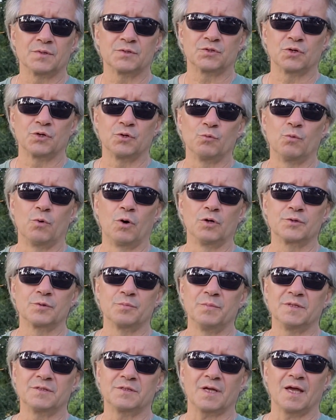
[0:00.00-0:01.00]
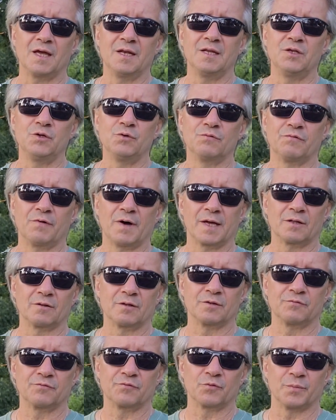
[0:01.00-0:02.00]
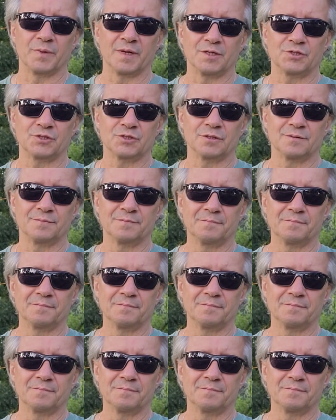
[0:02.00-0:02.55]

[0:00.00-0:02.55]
so you won't miss any new vital information.